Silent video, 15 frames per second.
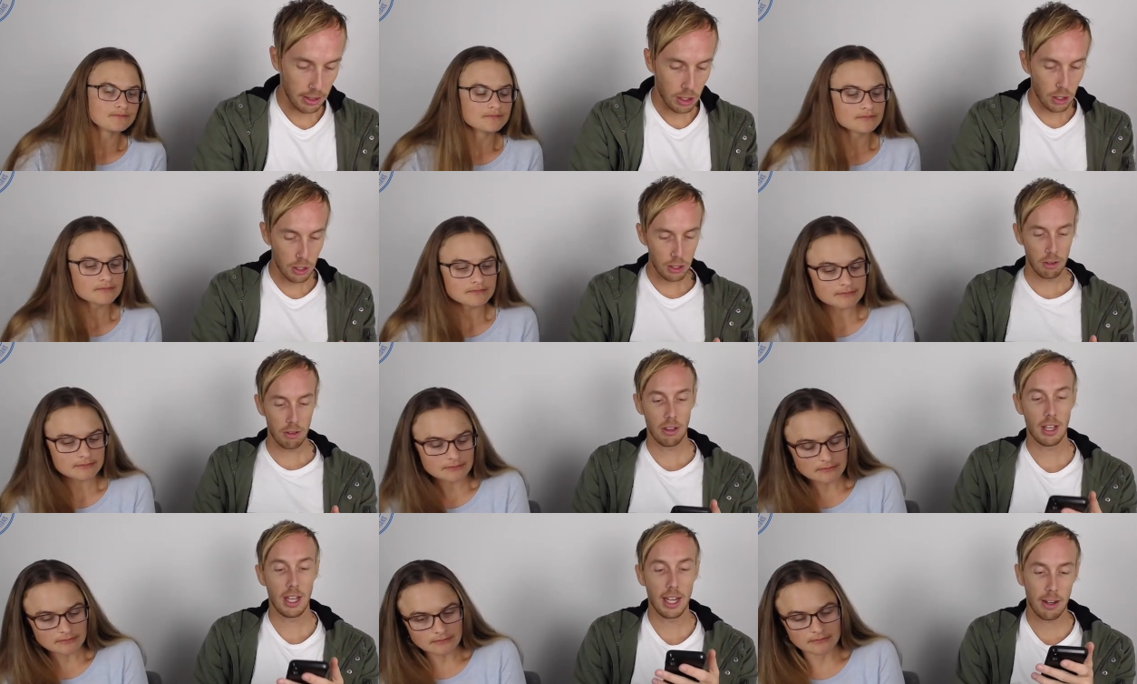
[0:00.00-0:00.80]
Speaker 1: do you
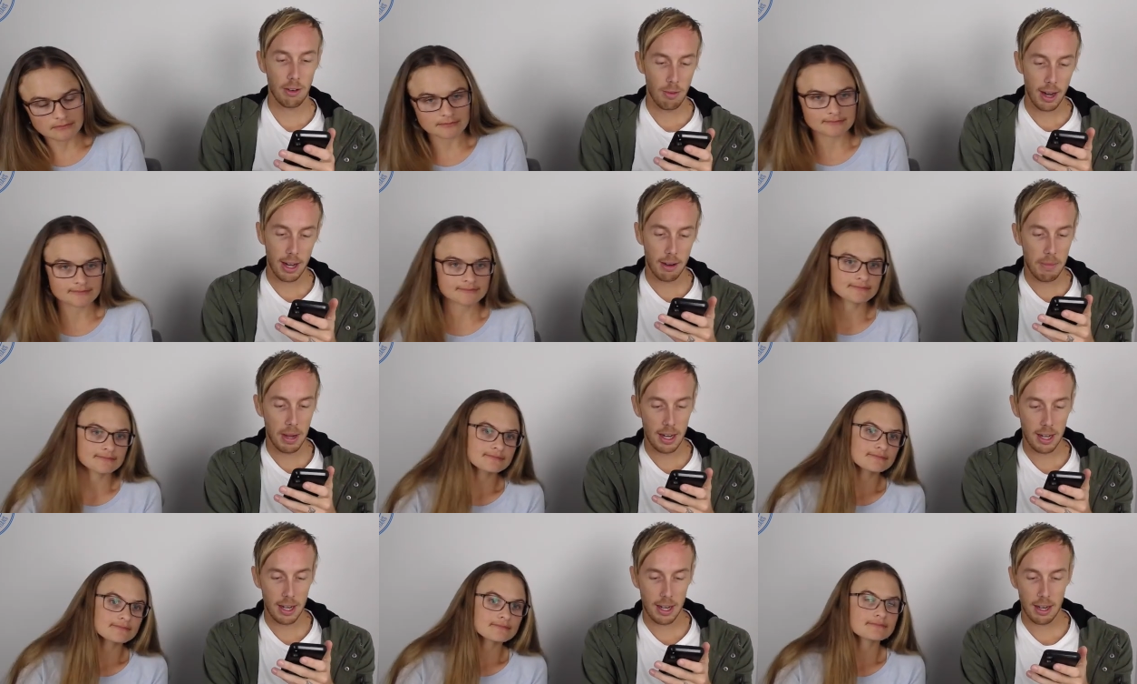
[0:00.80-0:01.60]
think
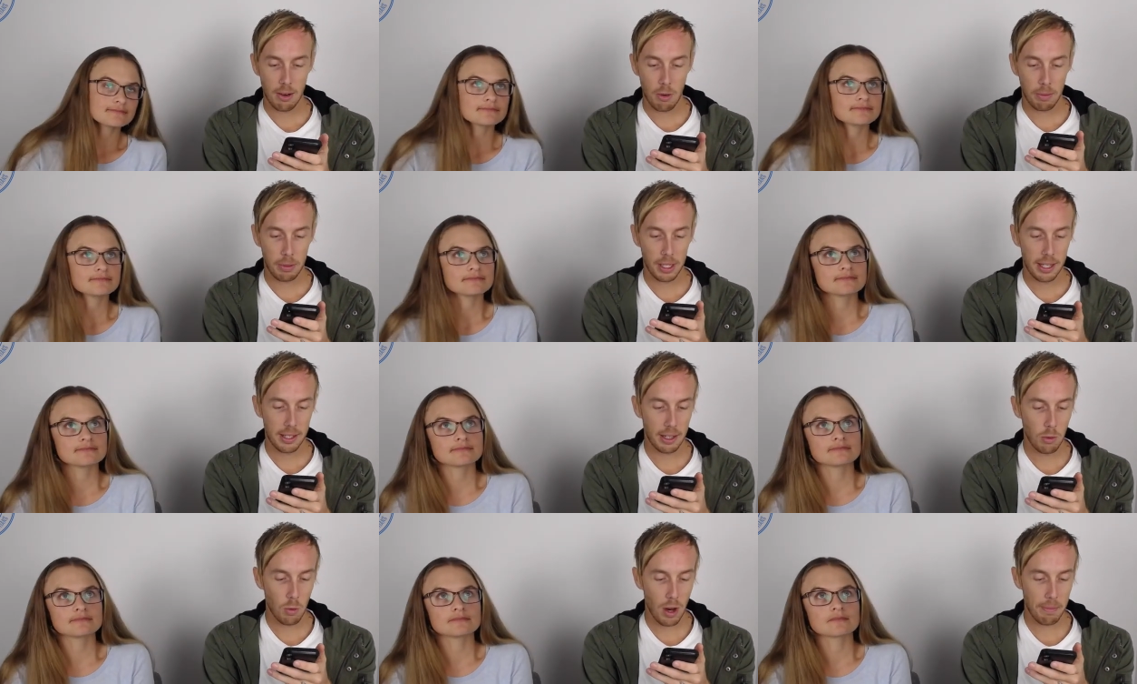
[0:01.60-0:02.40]
recommending
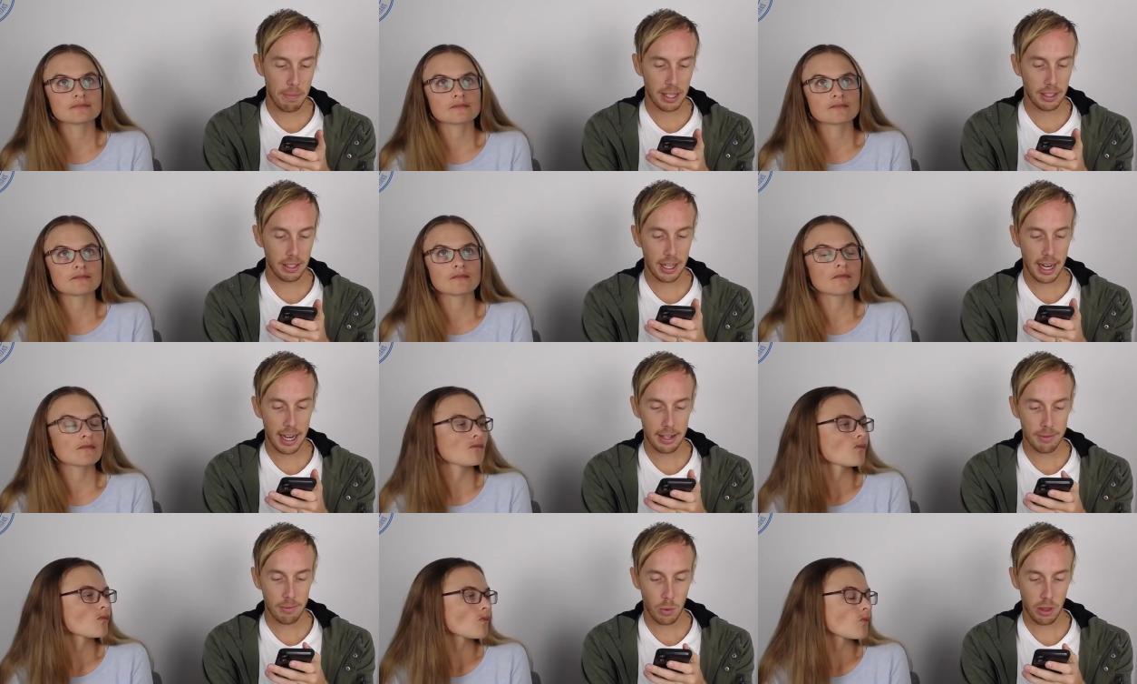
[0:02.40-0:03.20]
replacing one meal a
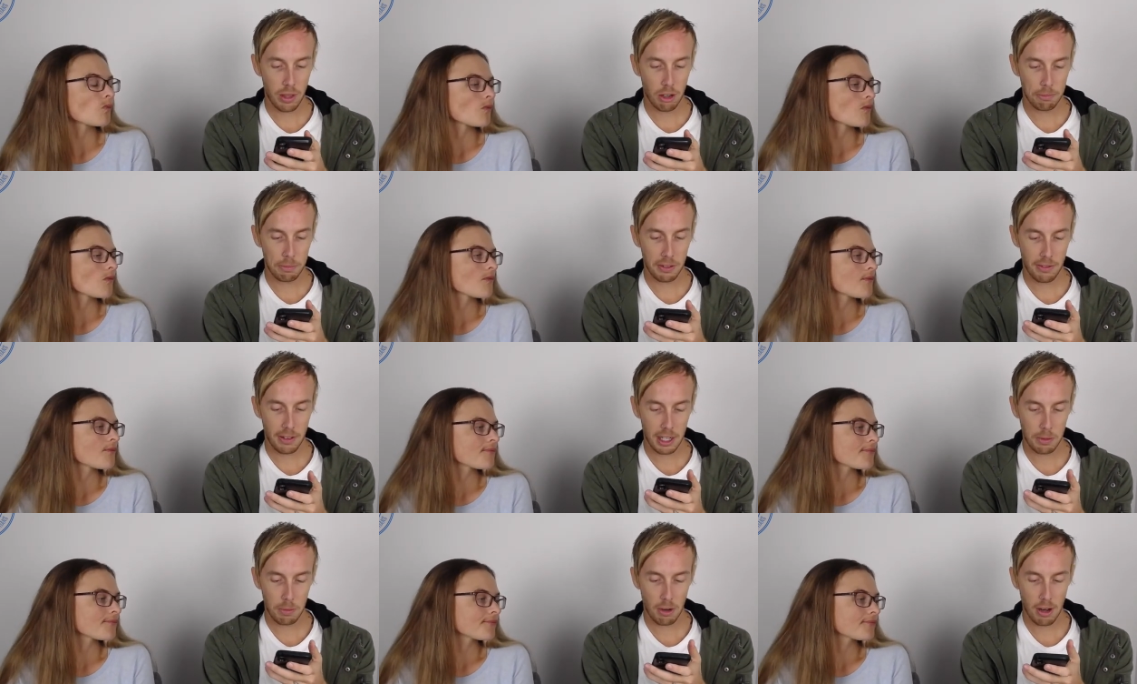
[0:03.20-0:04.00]
day with an
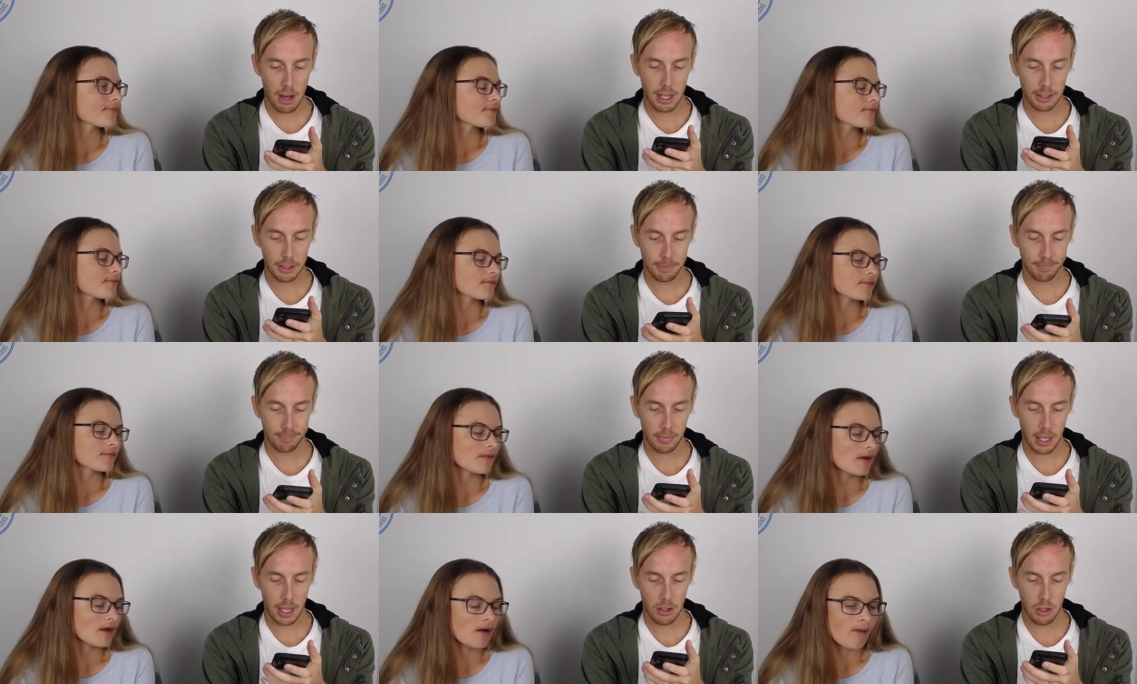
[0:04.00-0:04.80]
OptiFast product
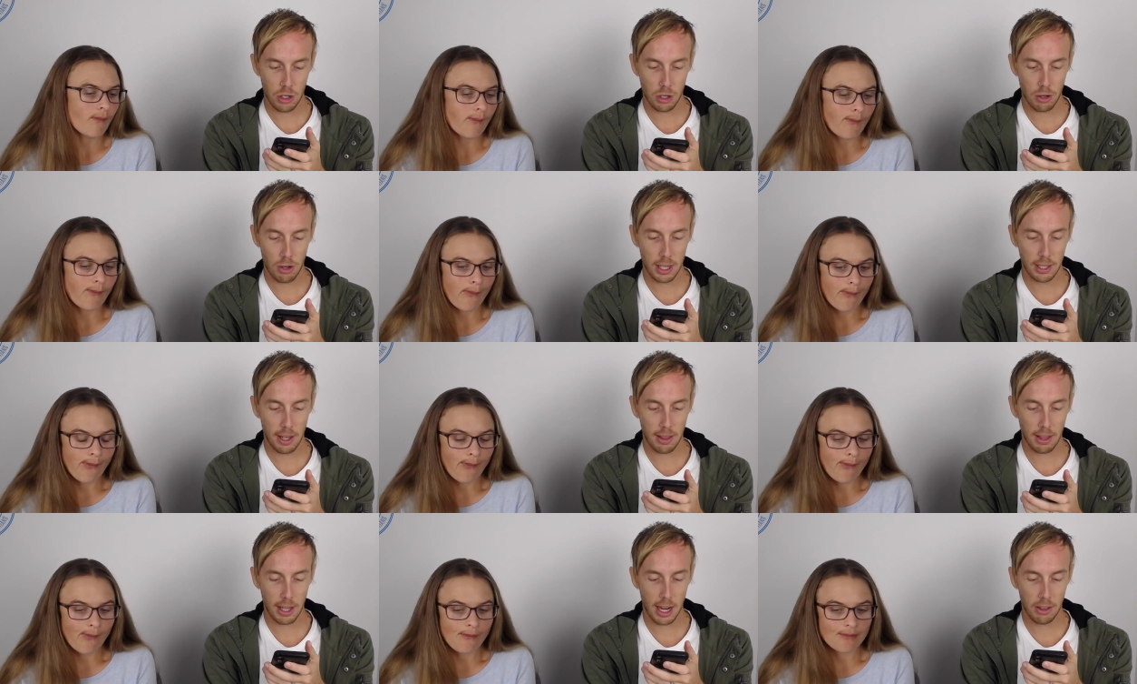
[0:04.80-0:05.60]
and ensuring
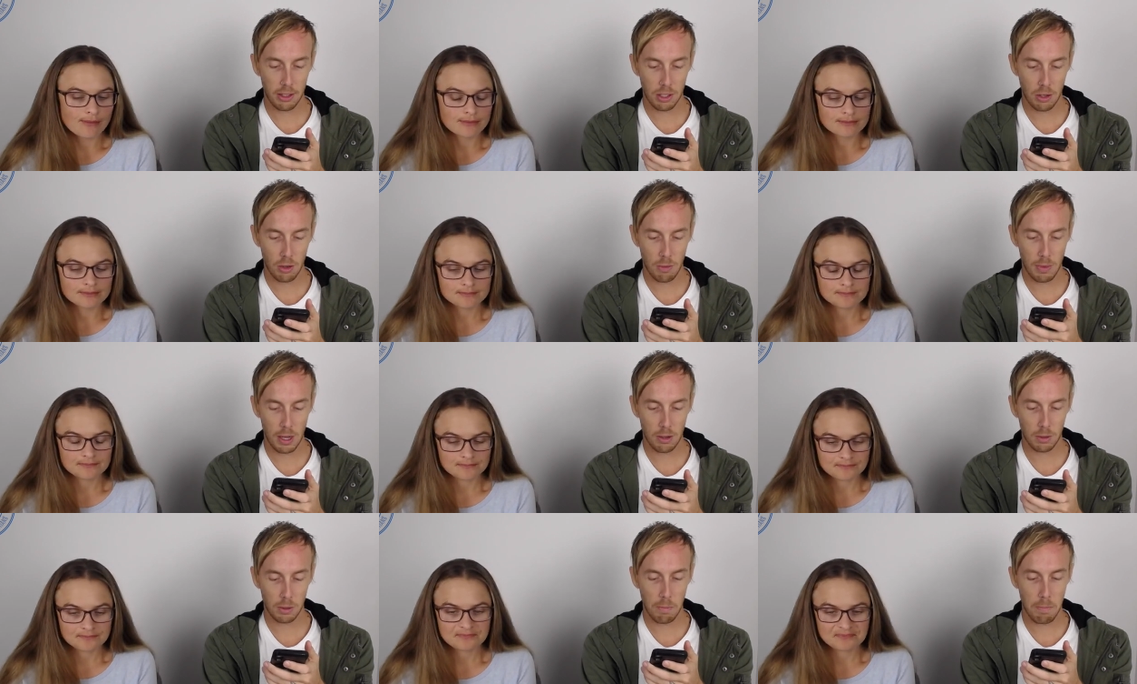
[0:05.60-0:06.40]
that the other two
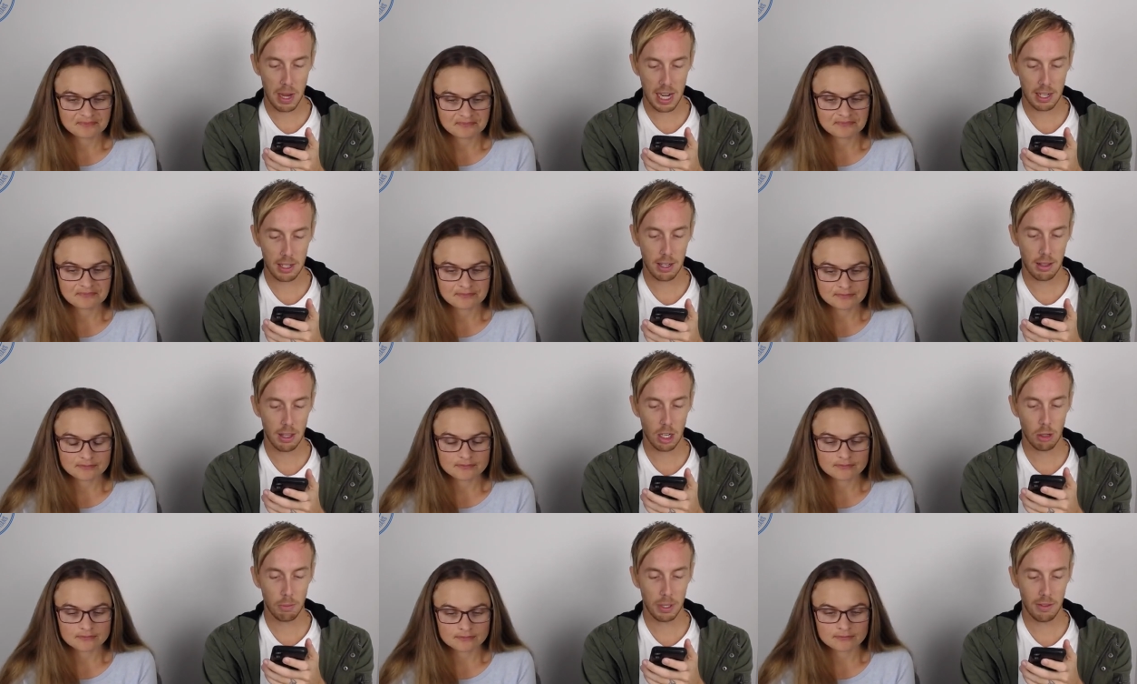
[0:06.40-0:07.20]
meals meet
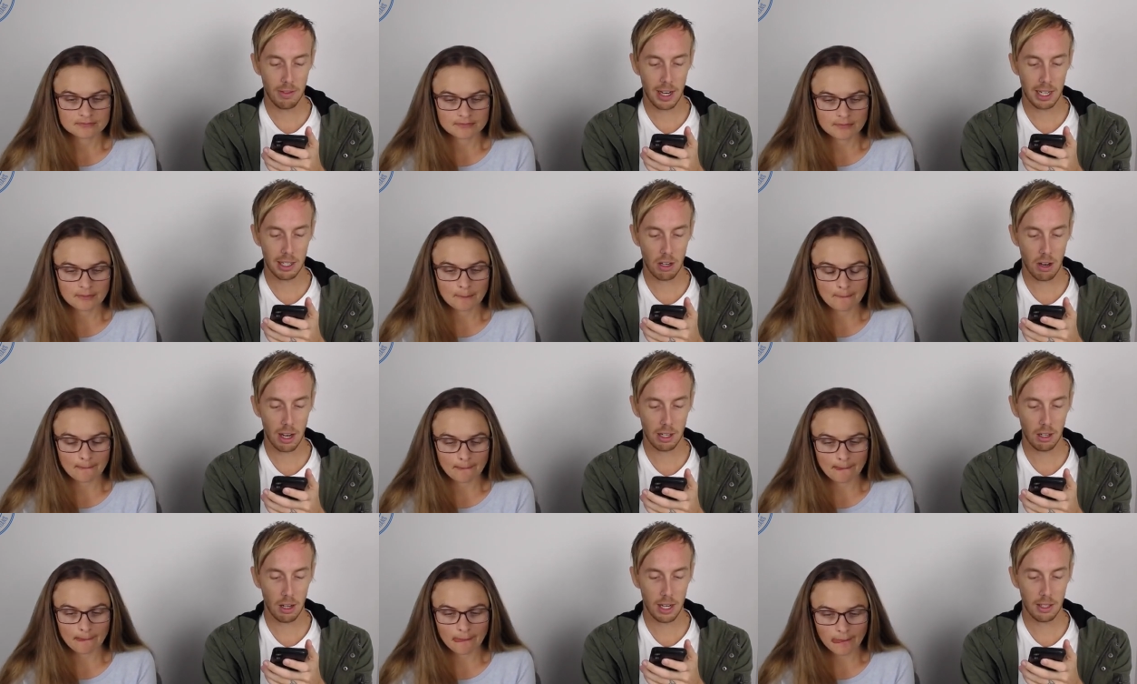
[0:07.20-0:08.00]
the OptiFast
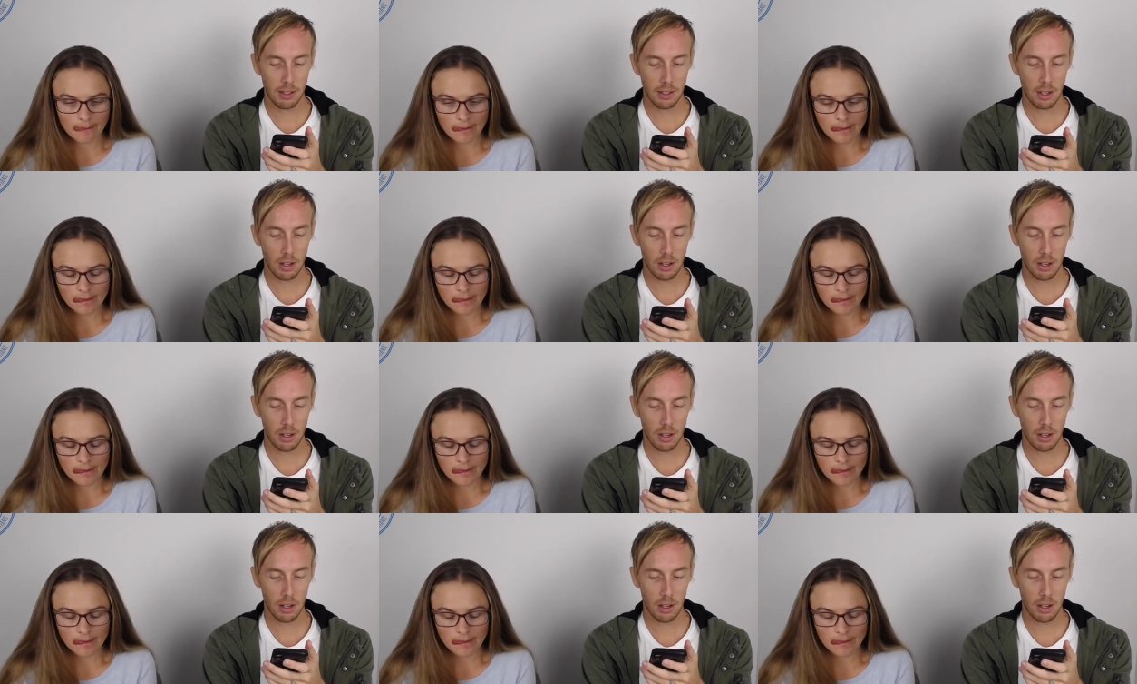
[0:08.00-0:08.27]
guidelines